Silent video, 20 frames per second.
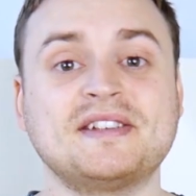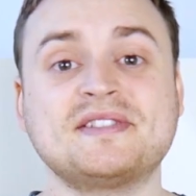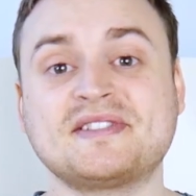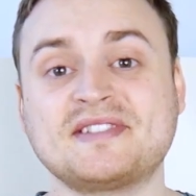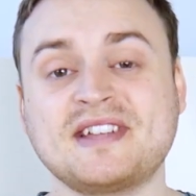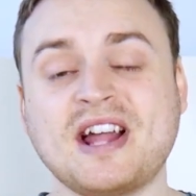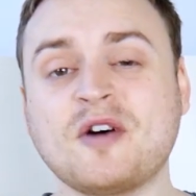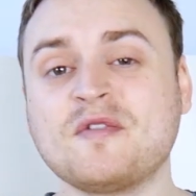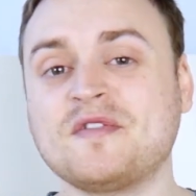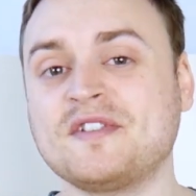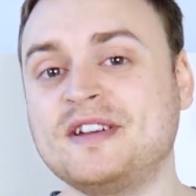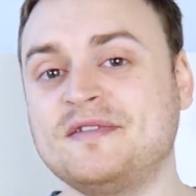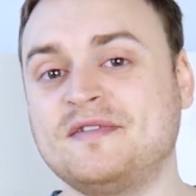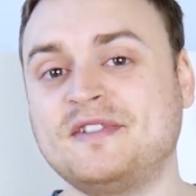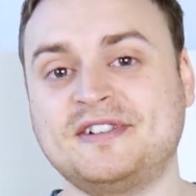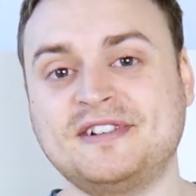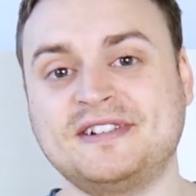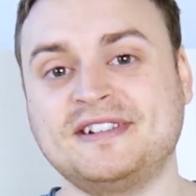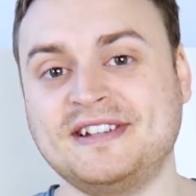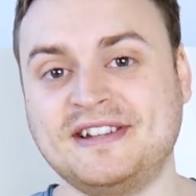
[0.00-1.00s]
is
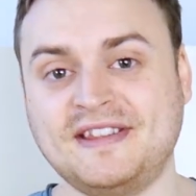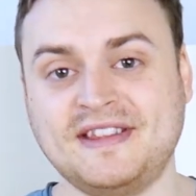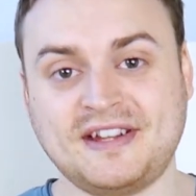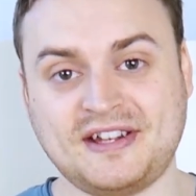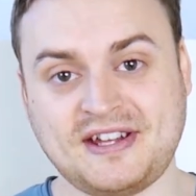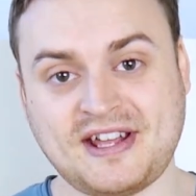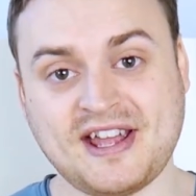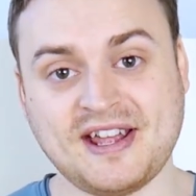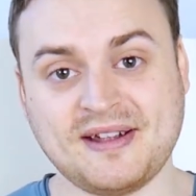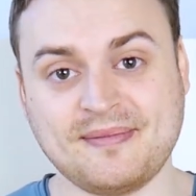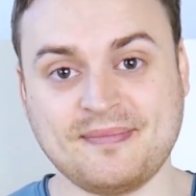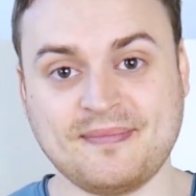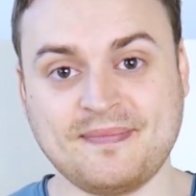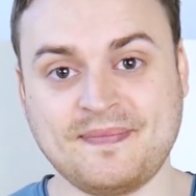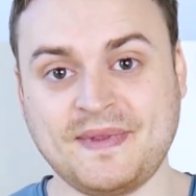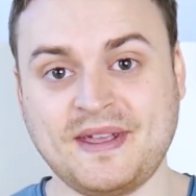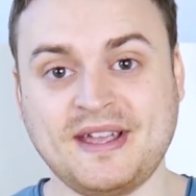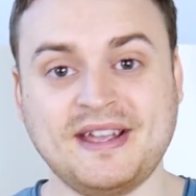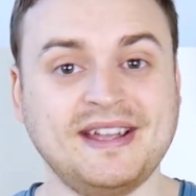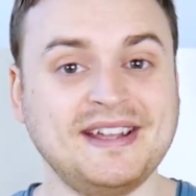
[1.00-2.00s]
self-evident in the name.
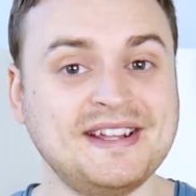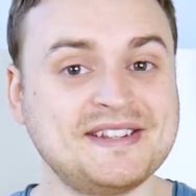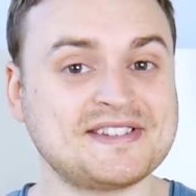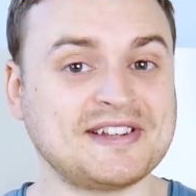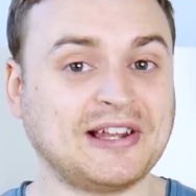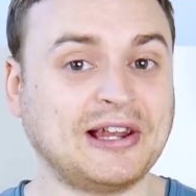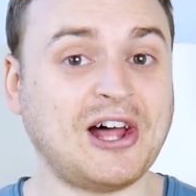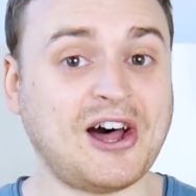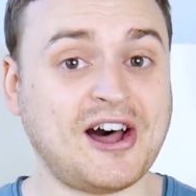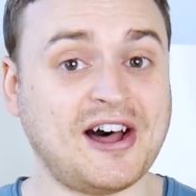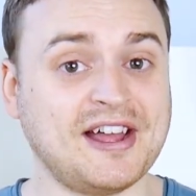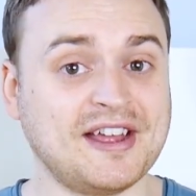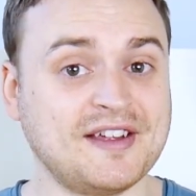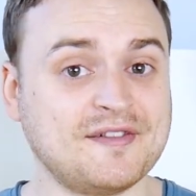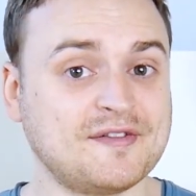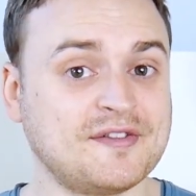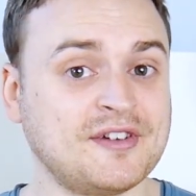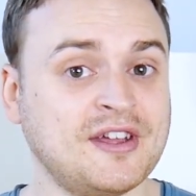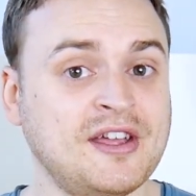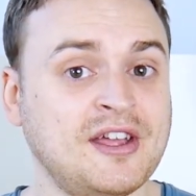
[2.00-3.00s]
It's
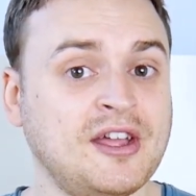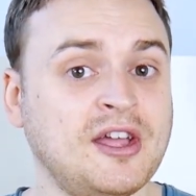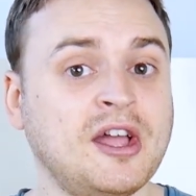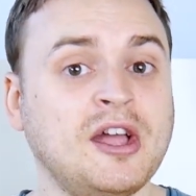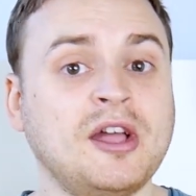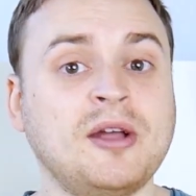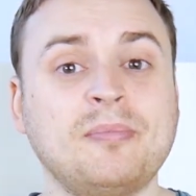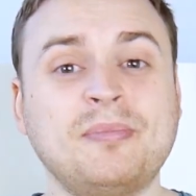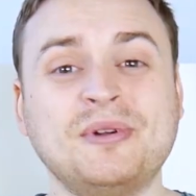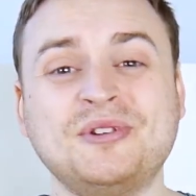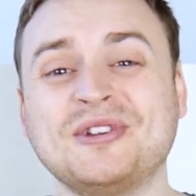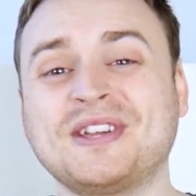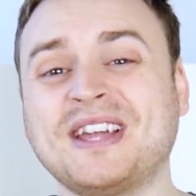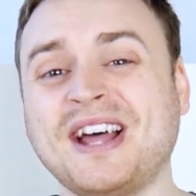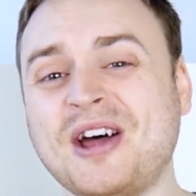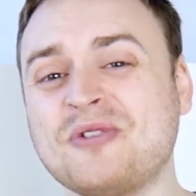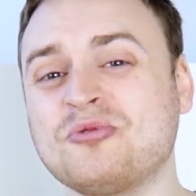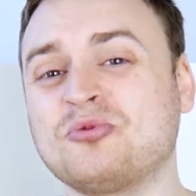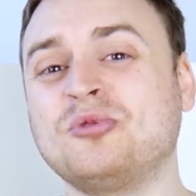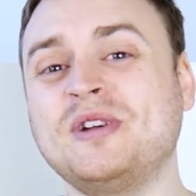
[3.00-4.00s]
live, but you
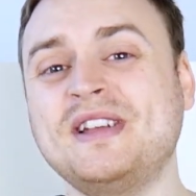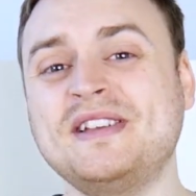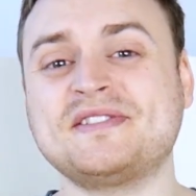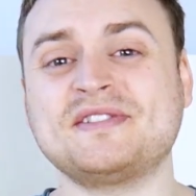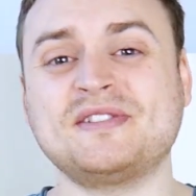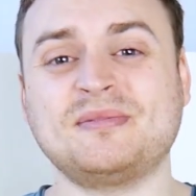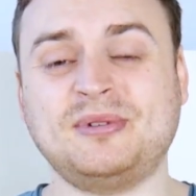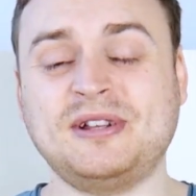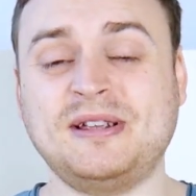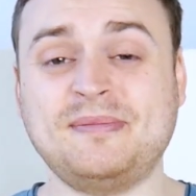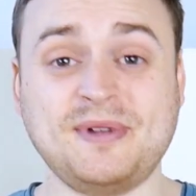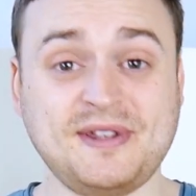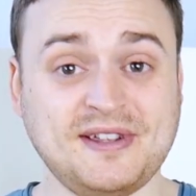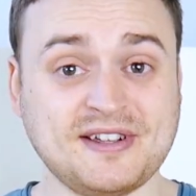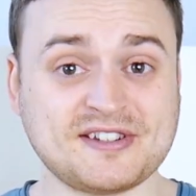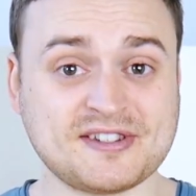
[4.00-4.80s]
can't reasonably be